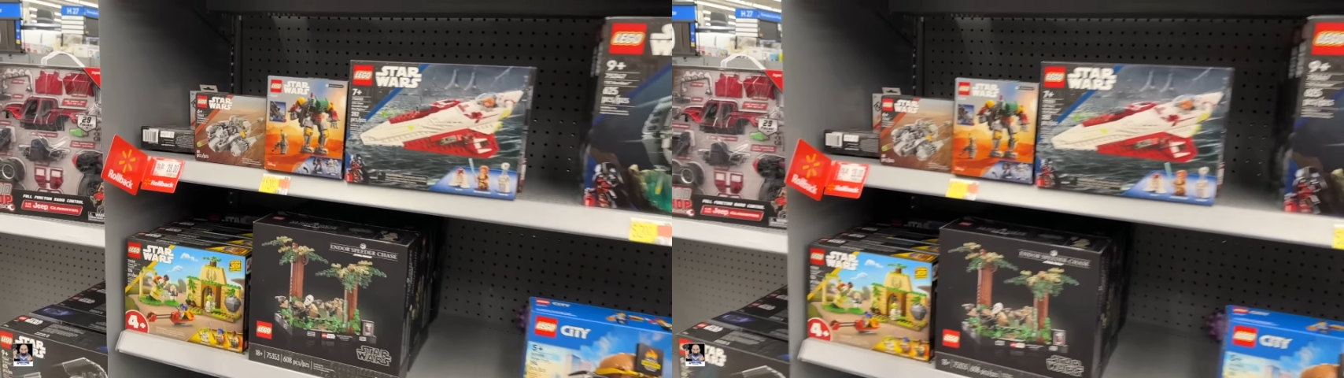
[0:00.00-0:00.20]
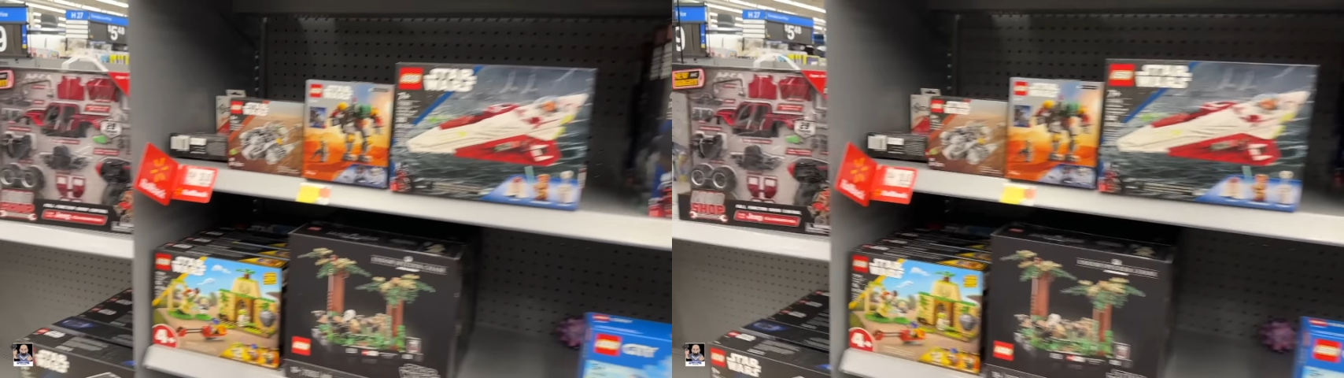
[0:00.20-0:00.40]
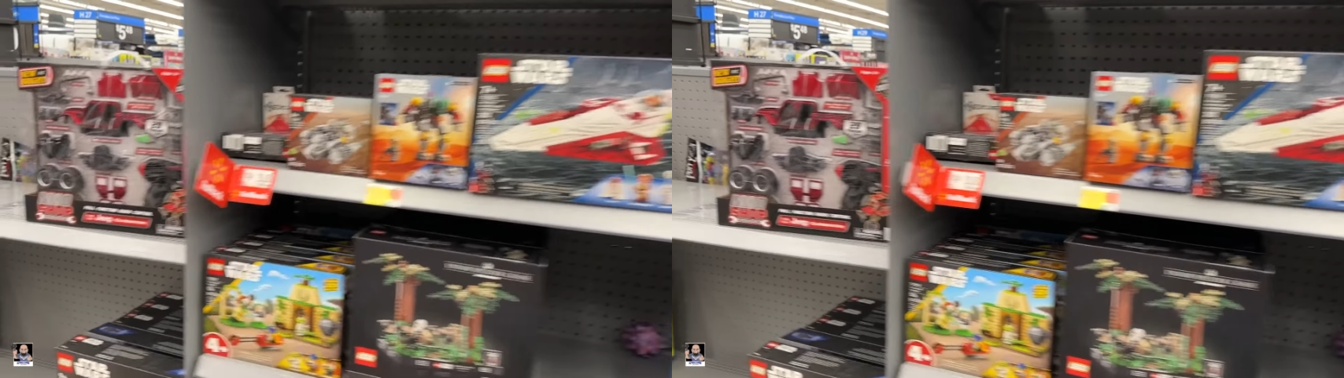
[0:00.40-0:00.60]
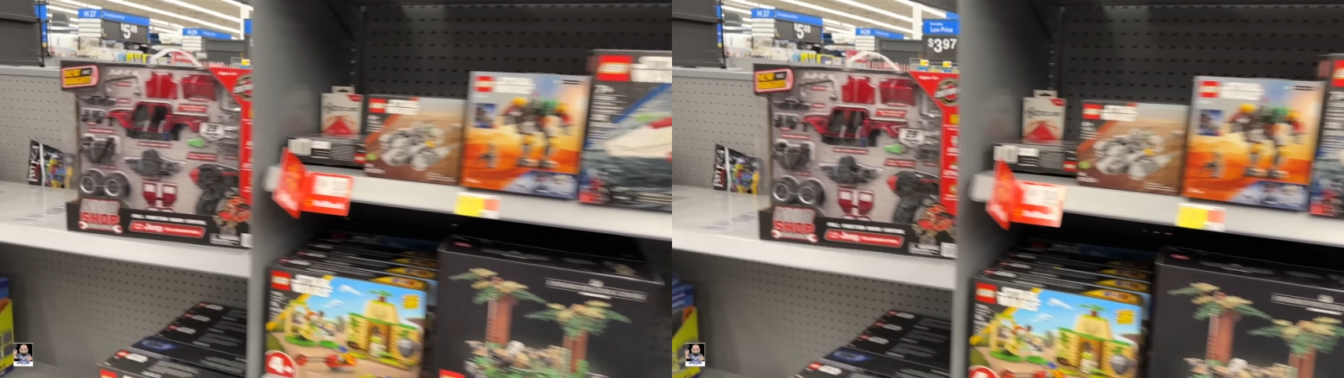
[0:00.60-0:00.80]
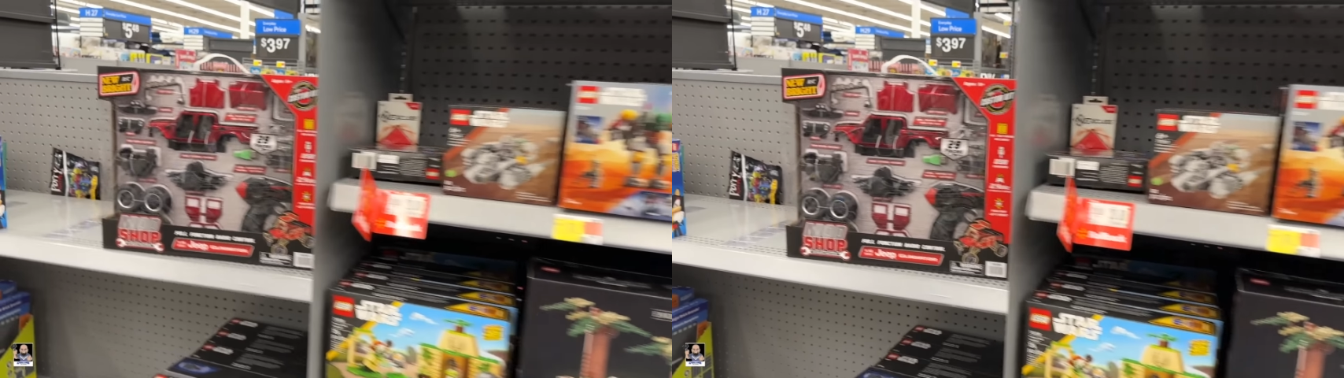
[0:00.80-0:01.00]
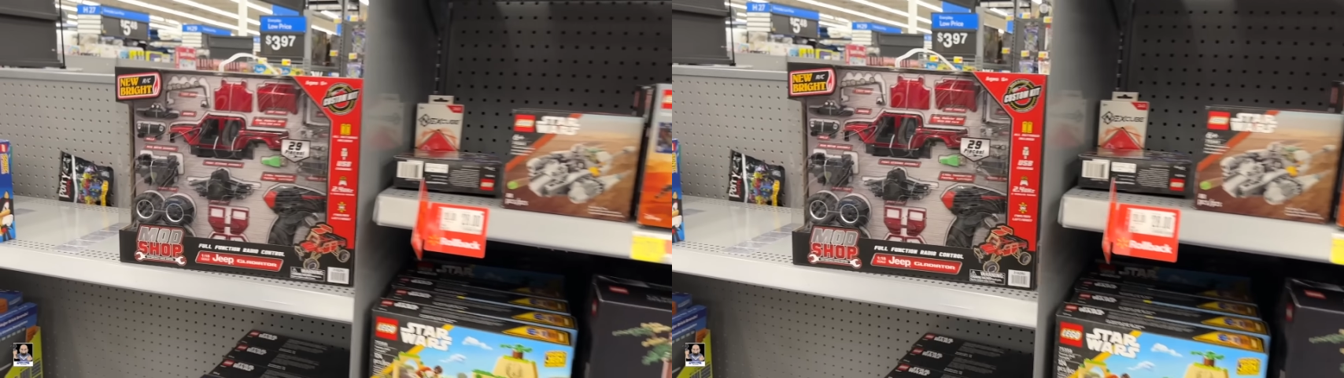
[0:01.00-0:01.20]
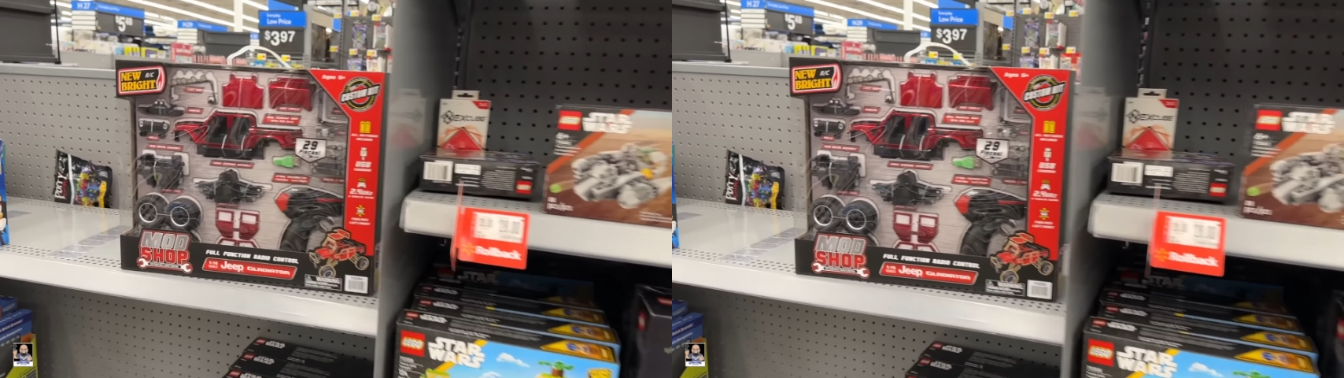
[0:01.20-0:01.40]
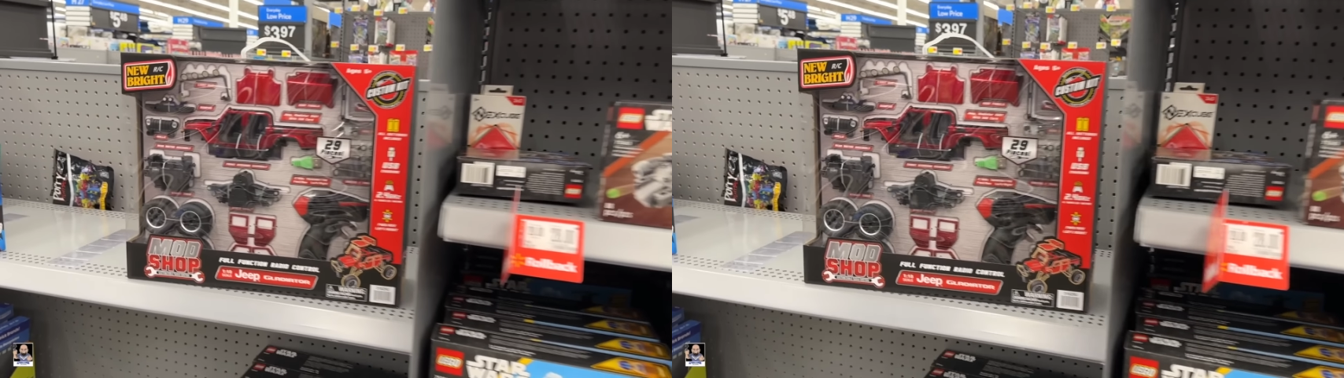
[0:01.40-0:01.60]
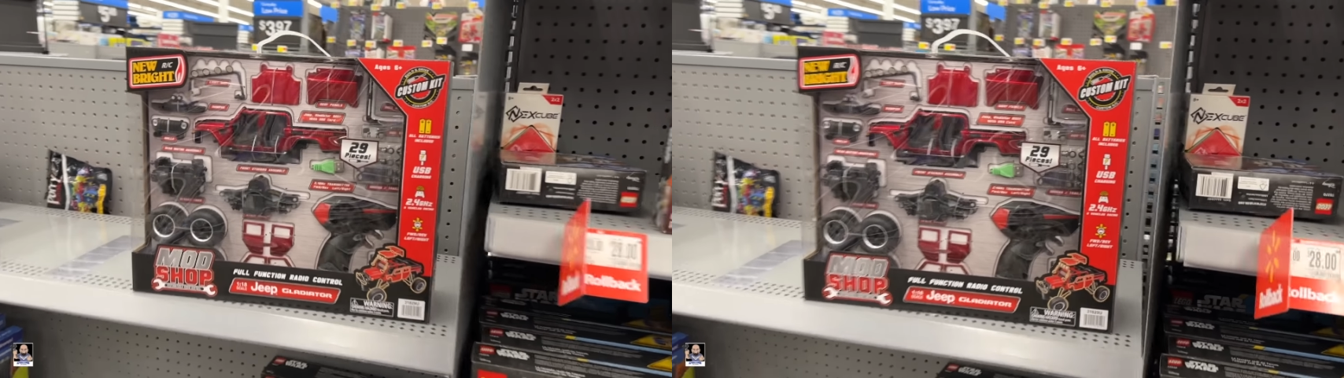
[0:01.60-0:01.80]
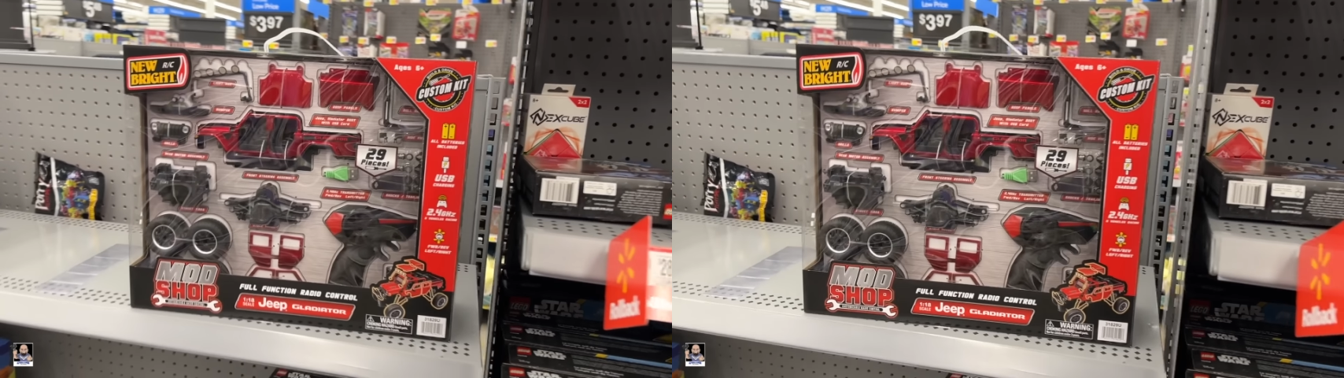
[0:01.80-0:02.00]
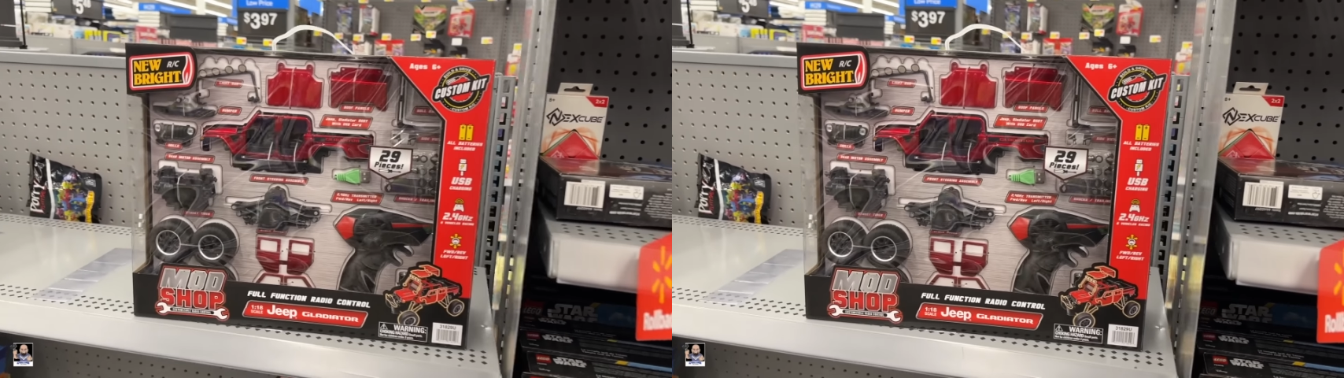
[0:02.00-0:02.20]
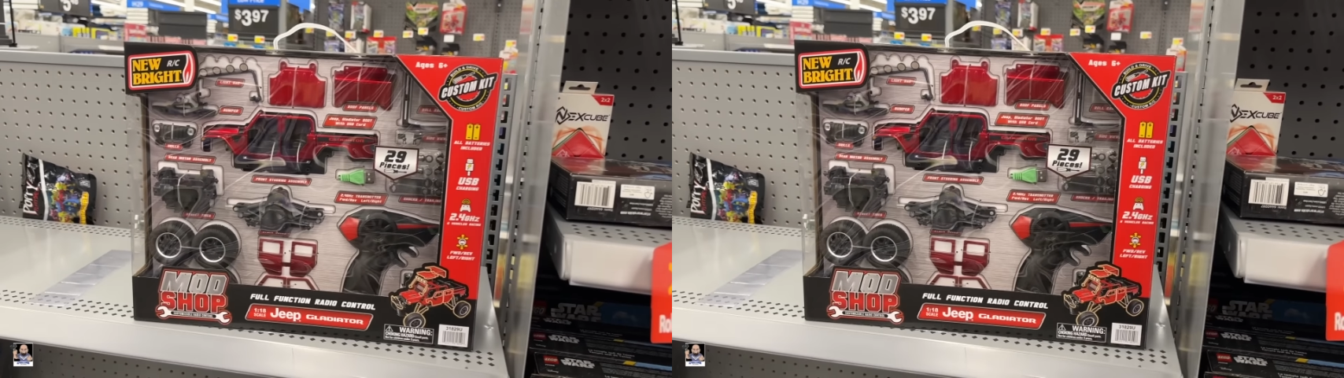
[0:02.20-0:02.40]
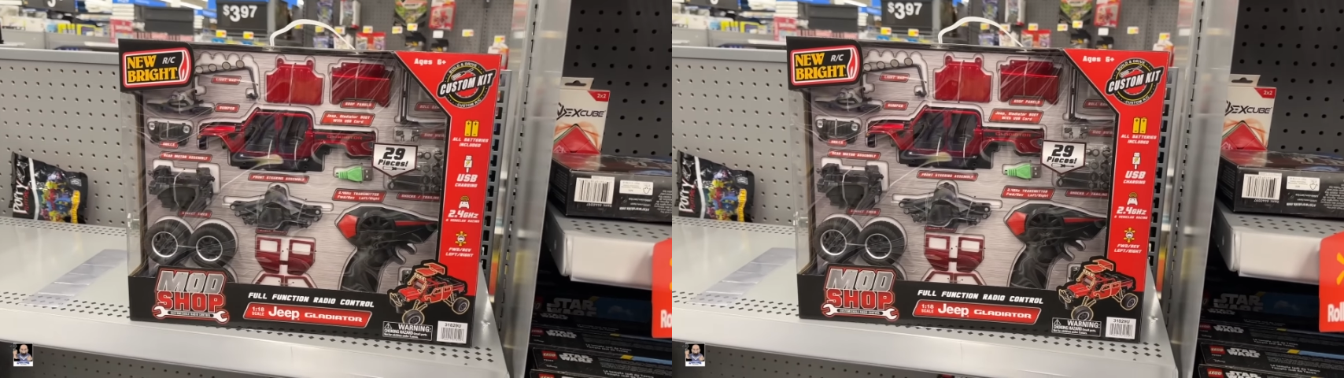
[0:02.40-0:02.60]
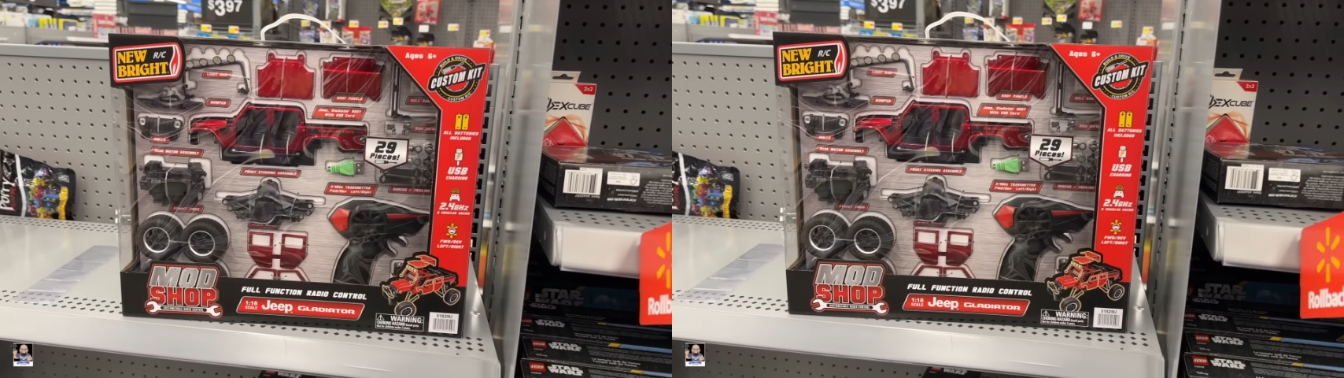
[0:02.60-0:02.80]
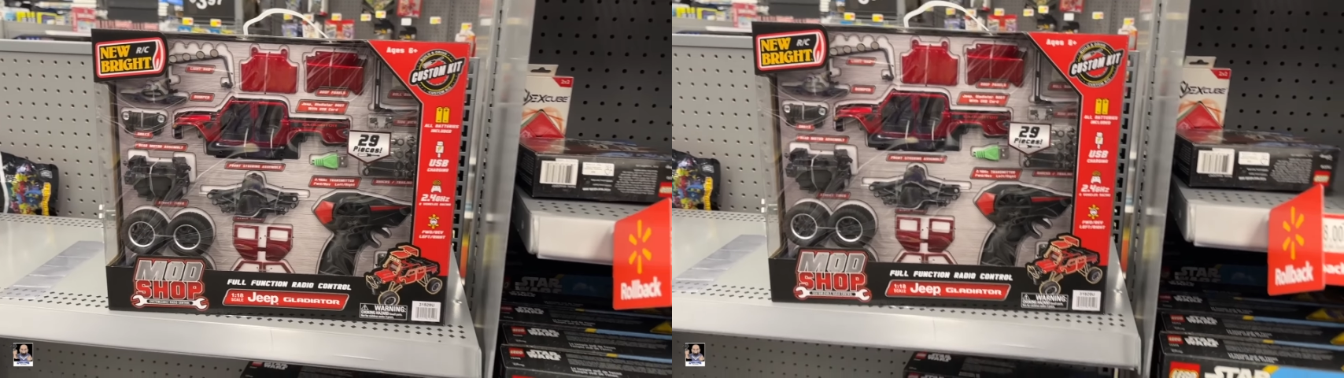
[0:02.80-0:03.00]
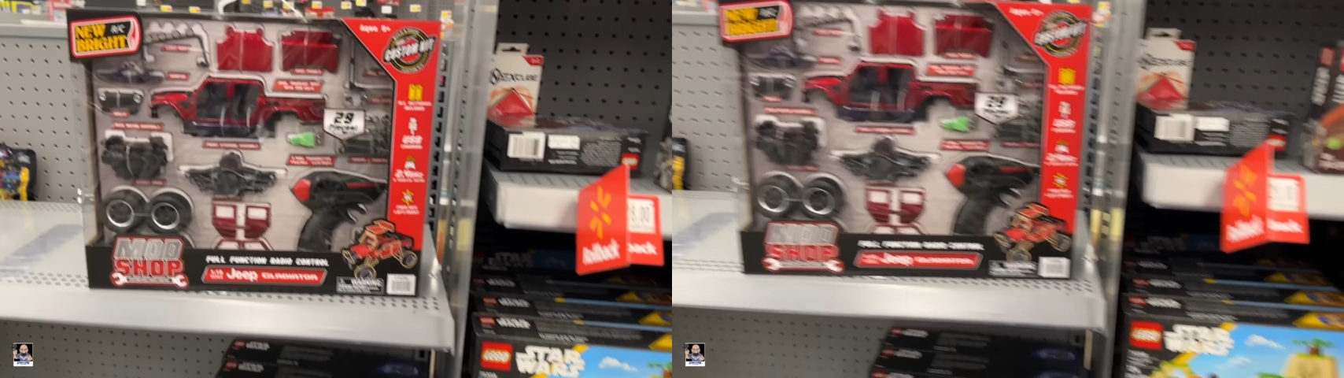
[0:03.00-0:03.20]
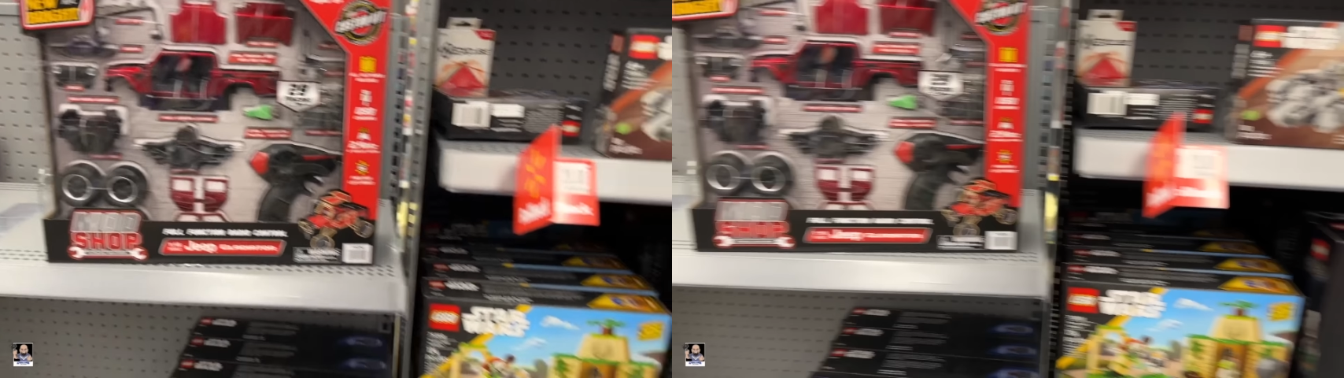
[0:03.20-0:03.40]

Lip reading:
No face is visible, so there are no lips to read.